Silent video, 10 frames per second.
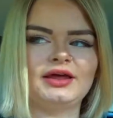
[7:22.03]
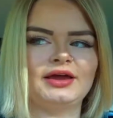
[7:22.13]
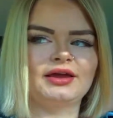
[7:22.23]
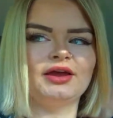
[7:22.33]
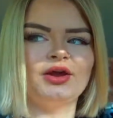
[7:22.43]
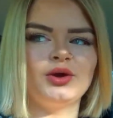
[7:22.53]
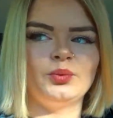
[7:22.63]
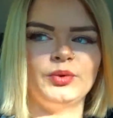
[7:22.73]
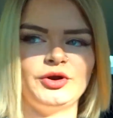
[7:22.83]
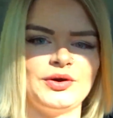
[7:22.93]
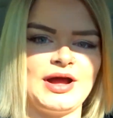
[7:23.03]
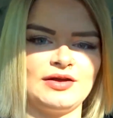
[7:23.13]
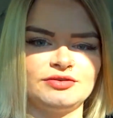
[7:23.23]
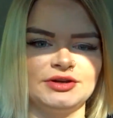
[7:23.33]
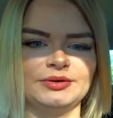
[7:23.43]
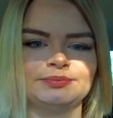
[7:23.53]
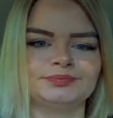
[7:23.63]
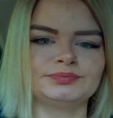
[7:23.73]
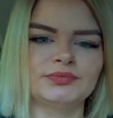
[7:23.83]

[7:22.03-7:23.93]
like we don't have to